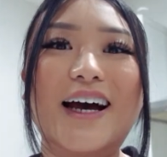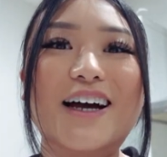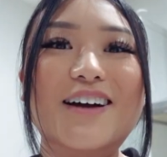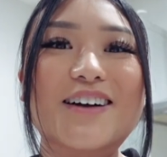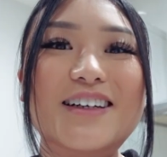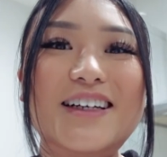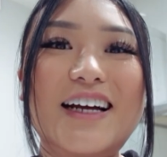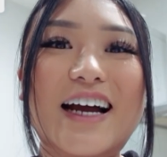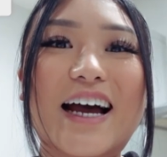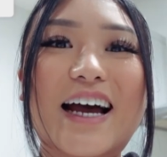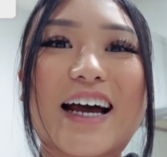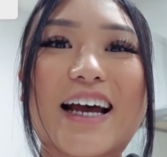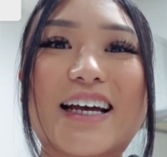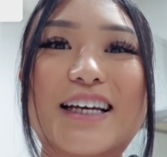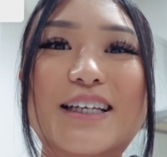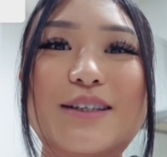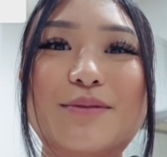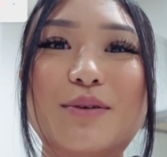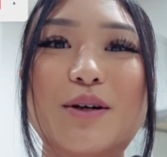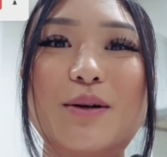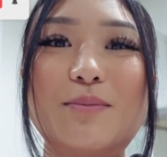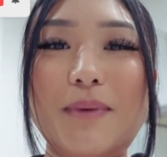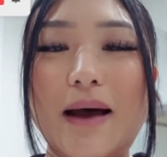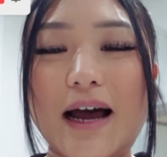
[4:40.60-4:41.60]
Alright
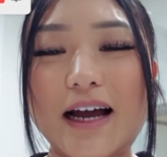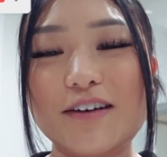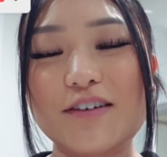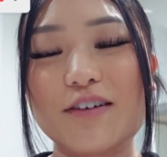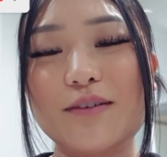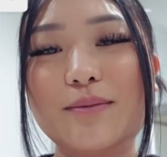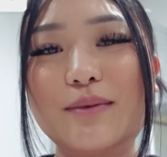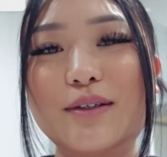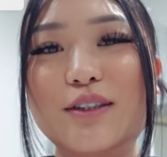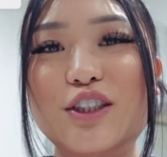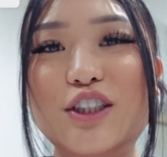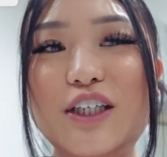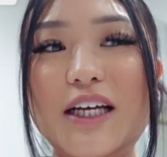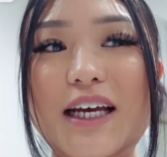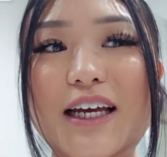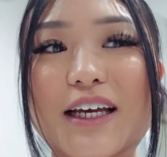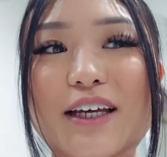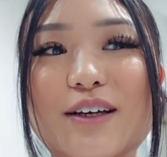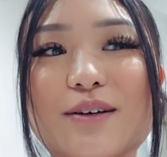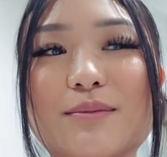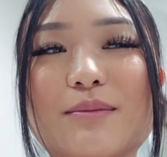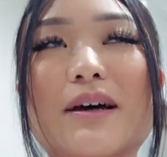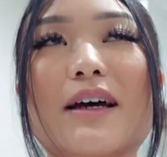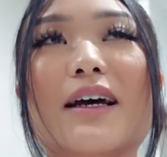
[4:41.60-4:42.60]
guys, we're back from the
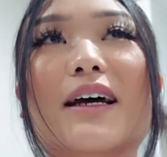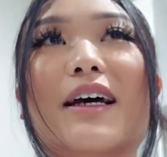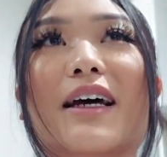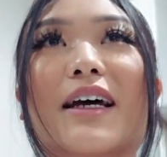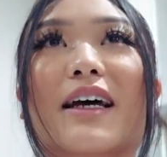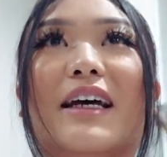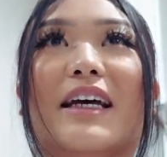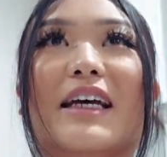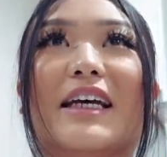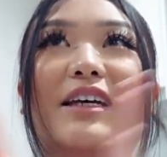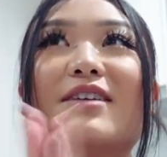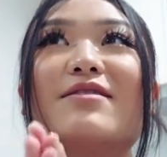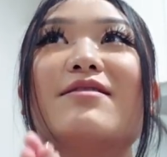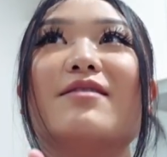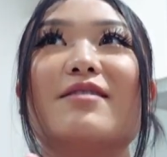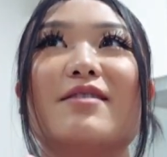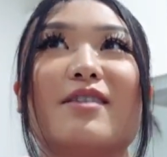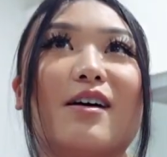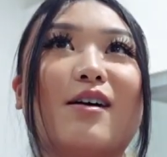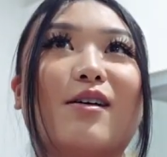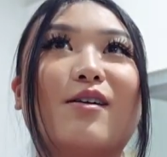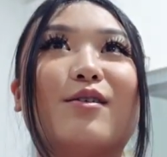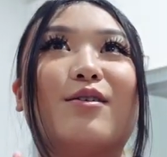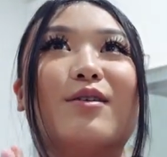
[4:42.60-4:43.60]
gym. Even
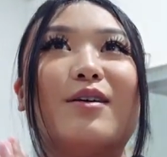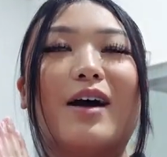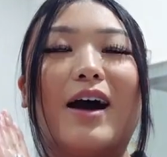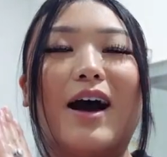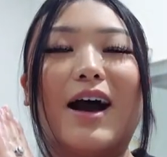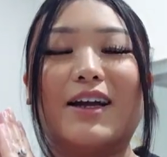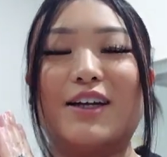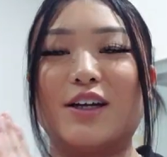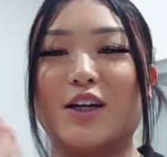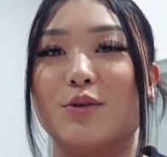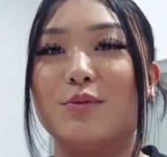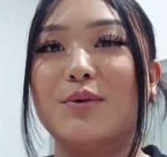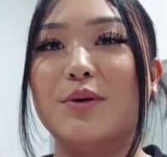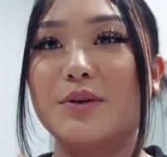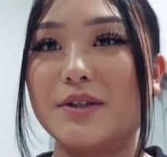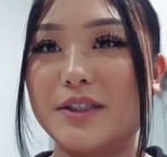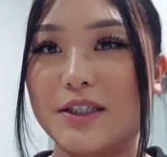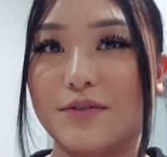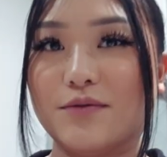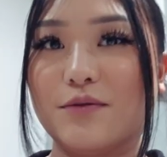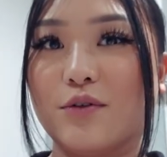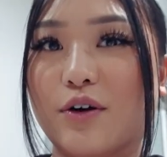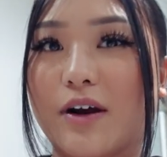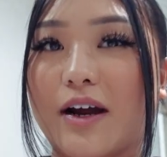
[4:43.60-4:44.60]
though I know we only
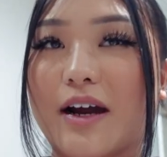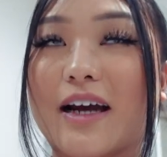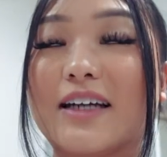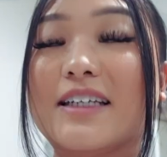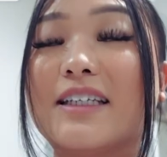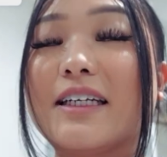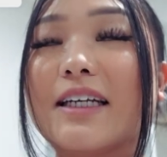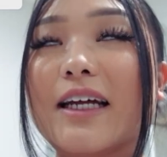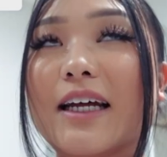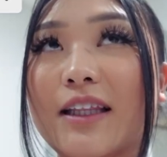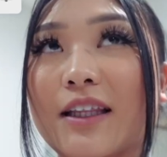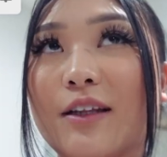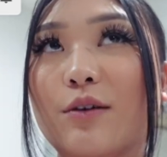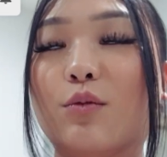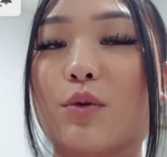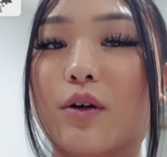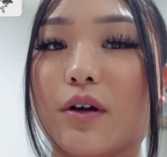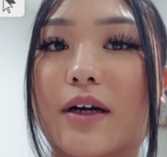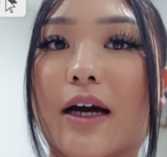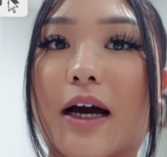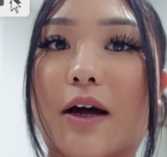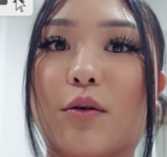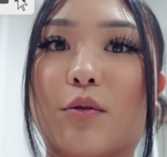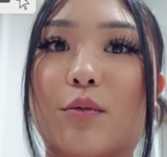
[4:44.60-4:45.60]
did four, I did end the
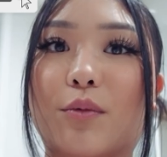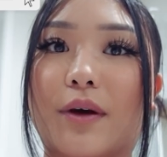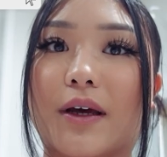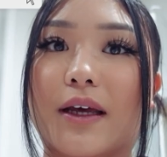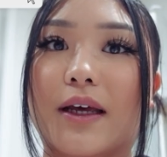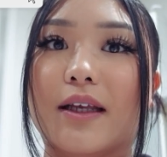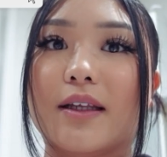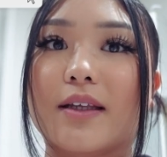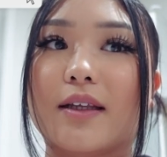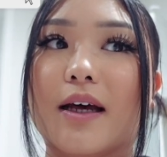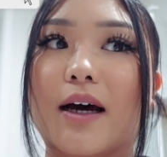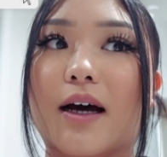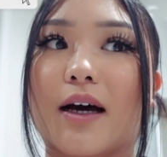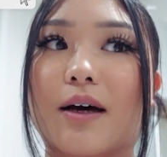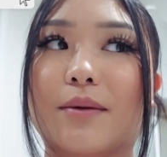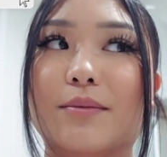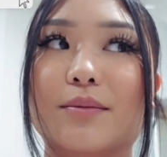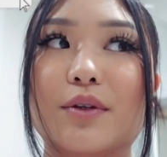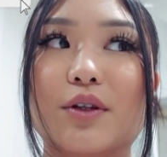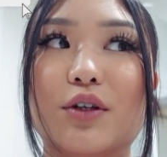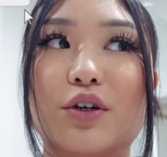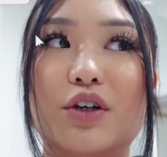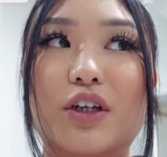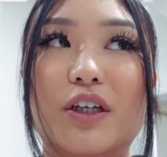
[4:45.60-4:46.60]
workout with
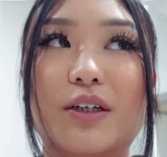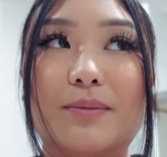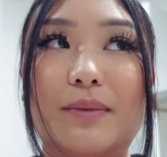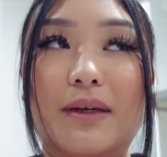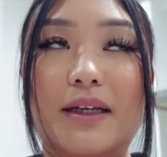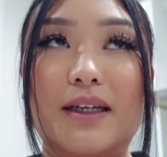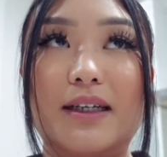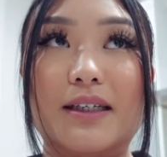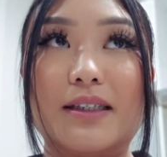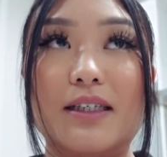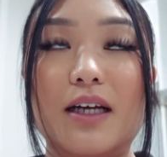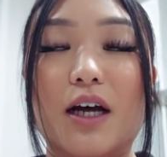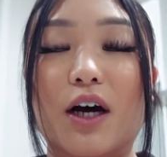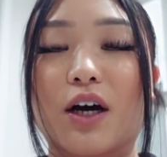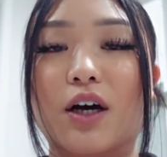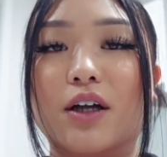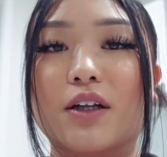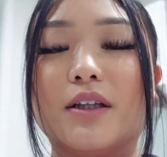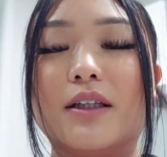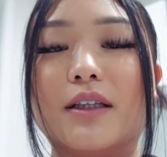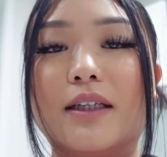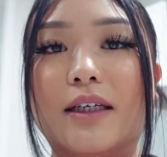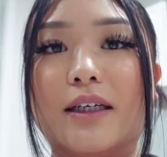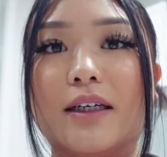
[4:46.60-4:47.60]
um, thirty minutes
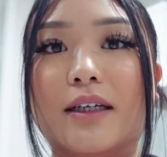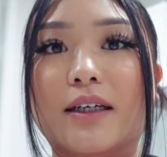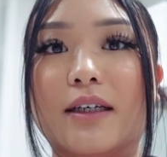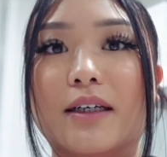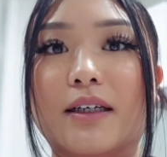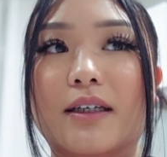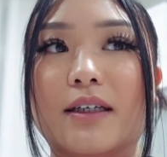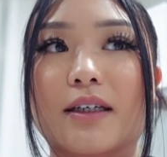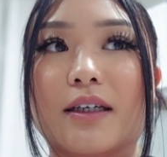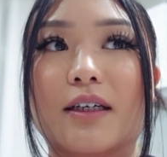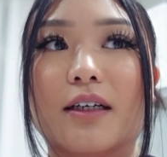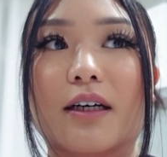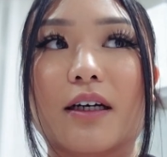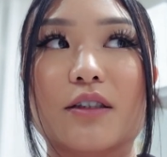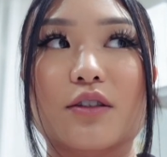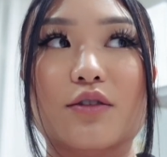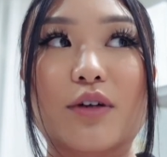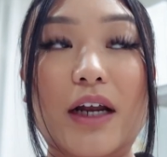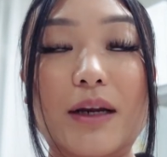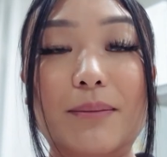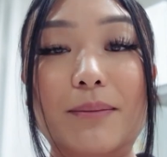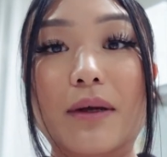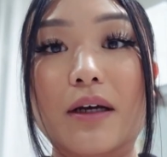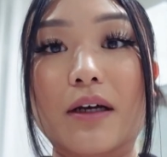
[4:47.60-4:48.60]
on the
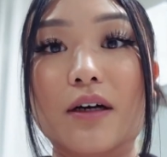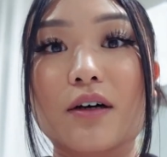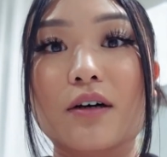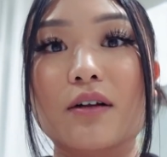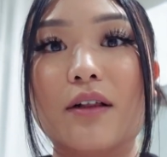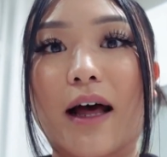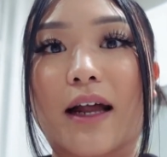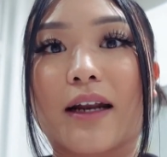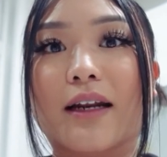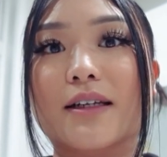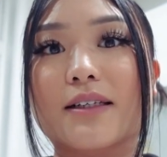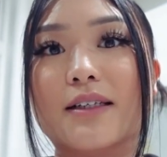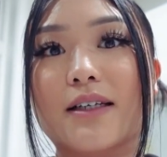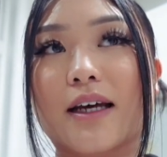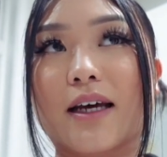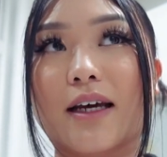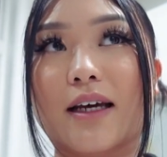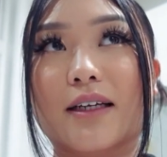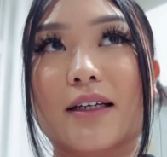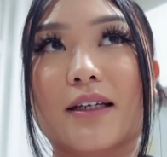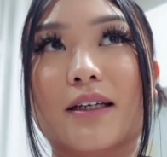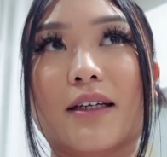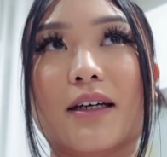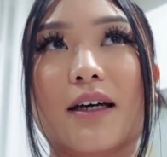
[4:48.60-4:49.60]
treadmill at a
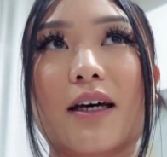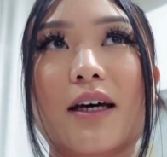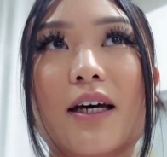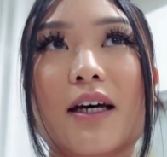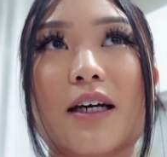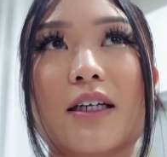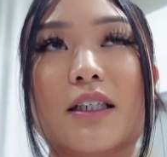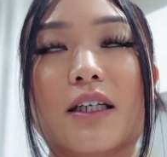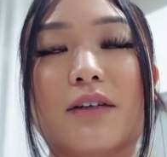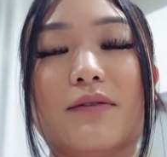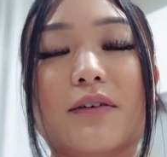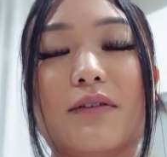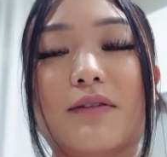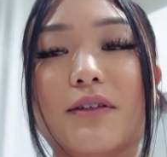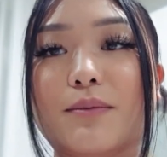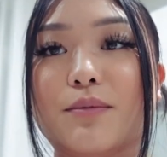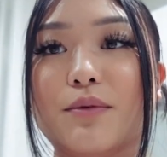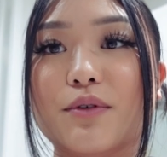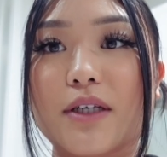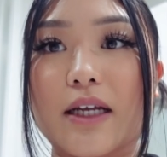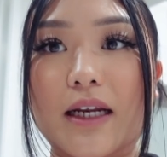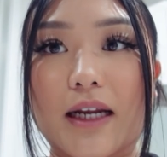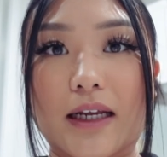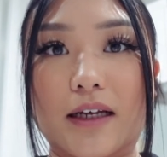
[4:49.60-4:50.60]
ten to fifteen
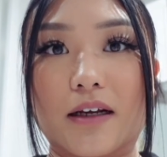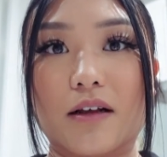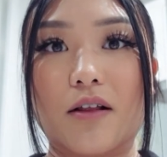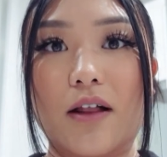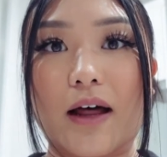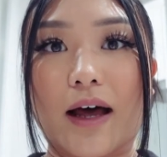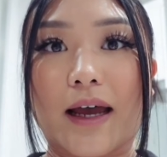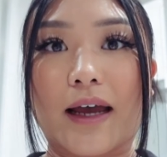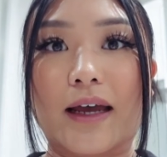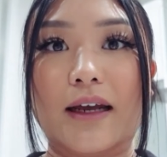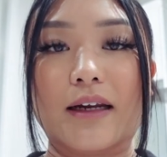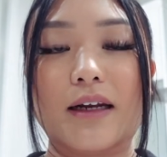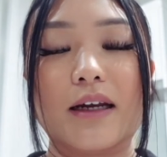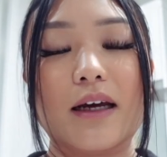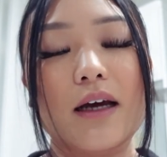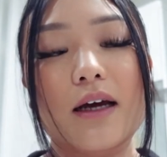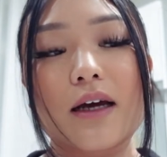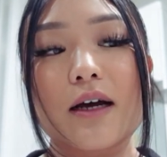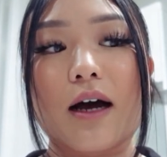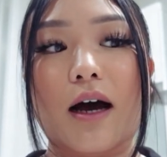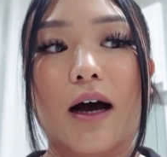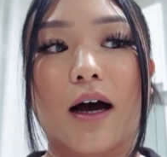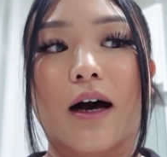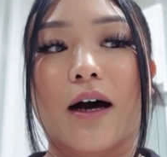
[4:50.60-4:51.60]
percent incline,
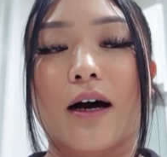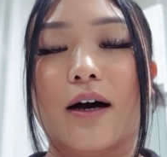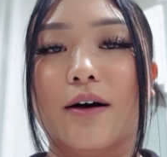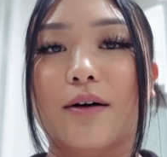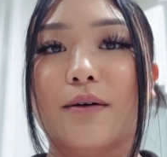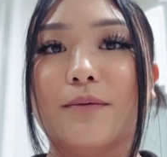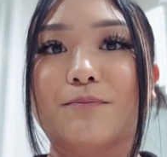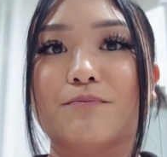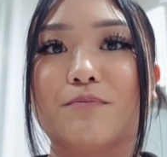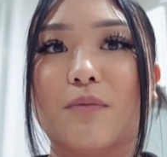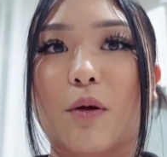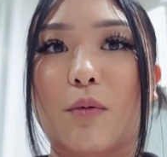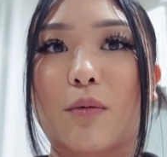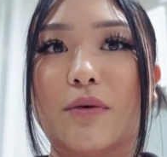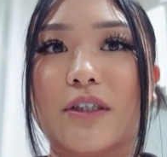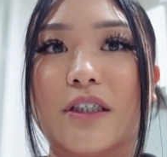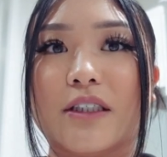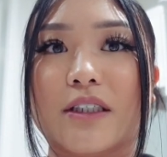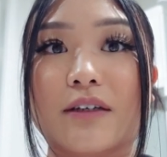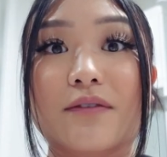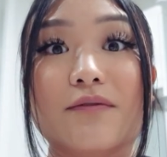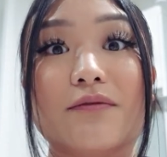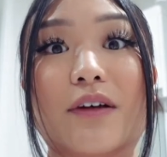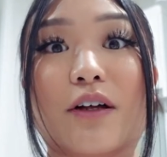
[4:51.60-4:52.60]
um, which I
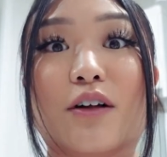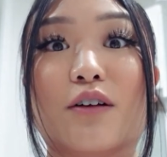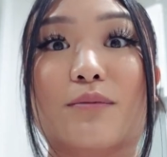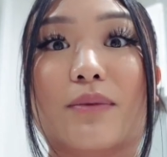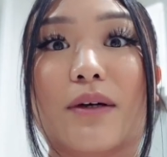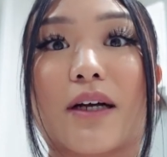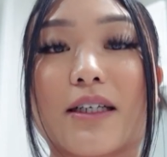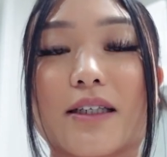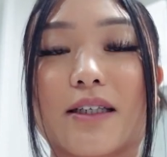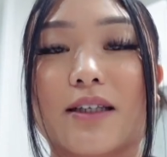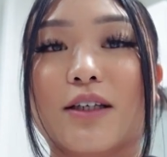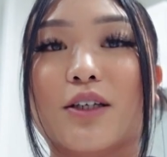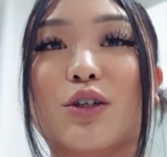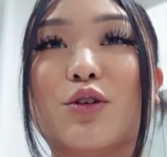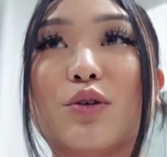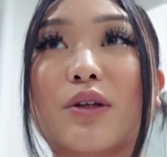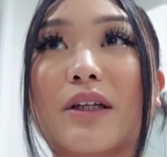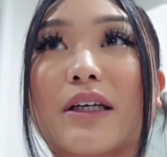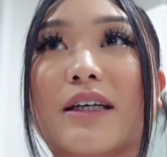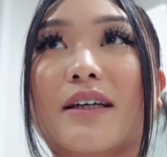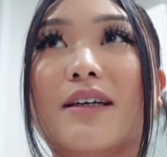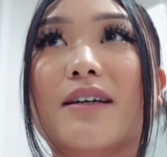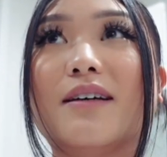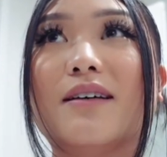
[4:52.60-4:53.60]
did film because
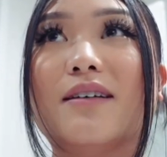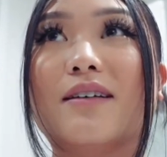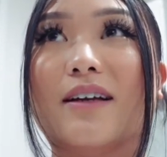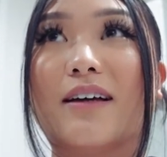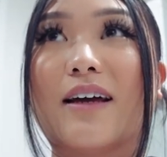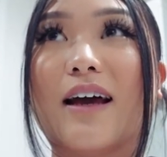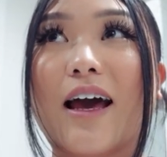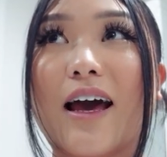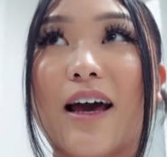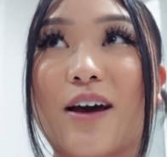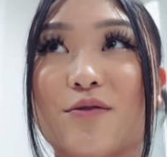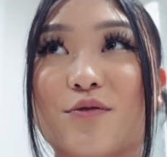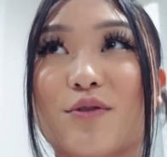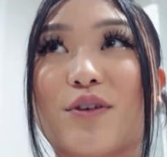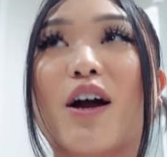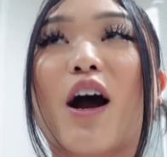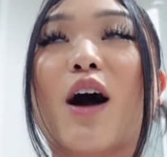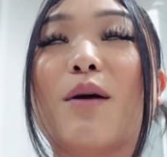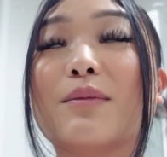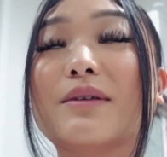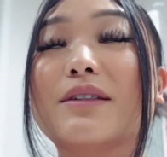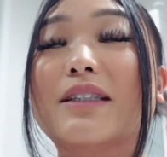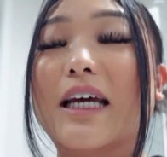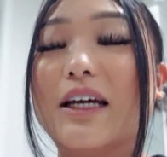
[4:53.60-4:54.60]
literally like every,
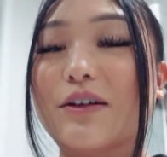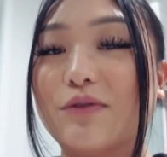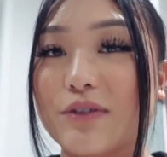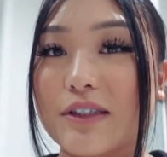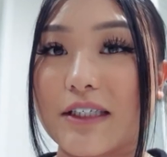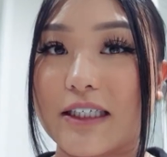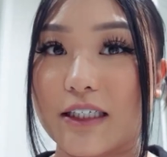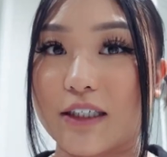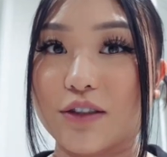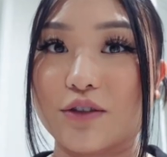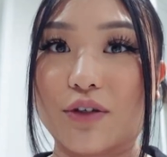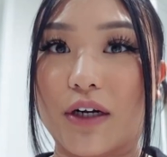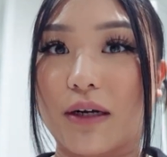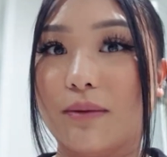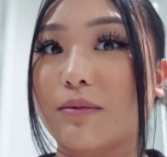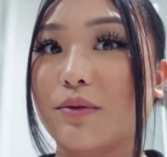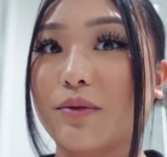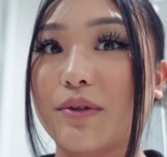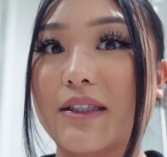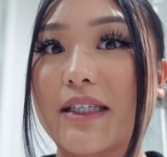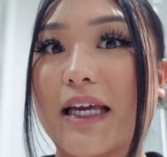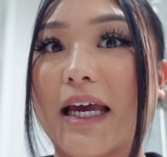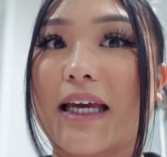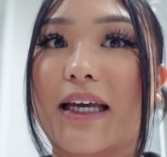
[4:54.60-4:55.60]
almost every single treadmill
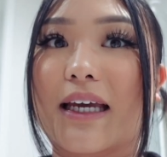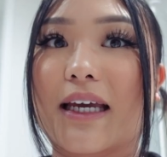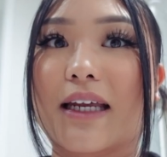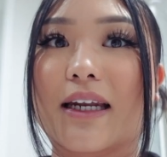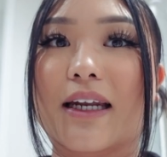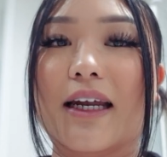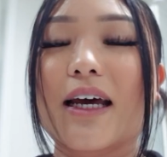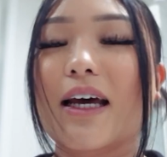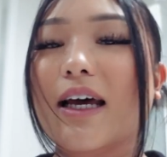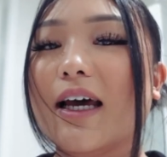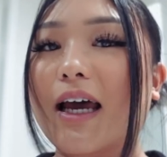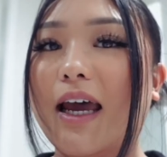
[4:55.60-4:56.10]
was taken.